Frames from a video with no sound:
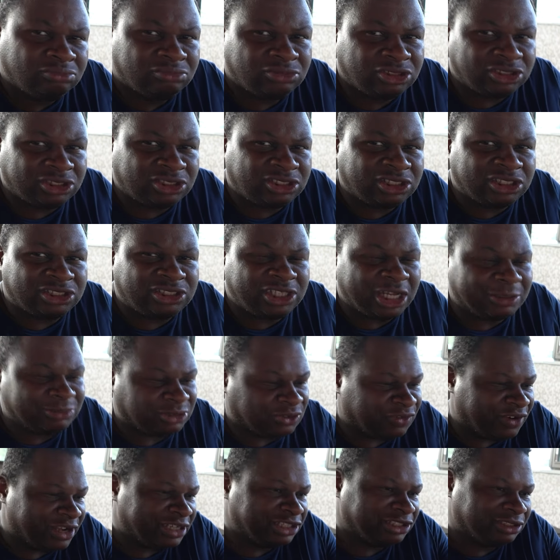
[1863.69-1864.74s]
Just, just an
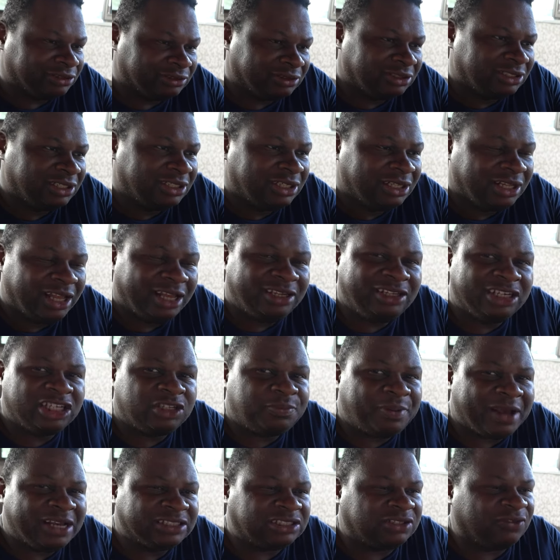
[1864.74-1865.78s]
observation. It does
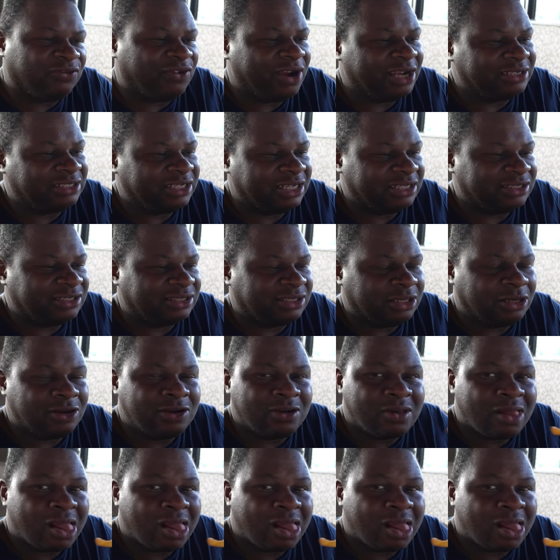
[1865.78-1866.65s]
pass the fry test though.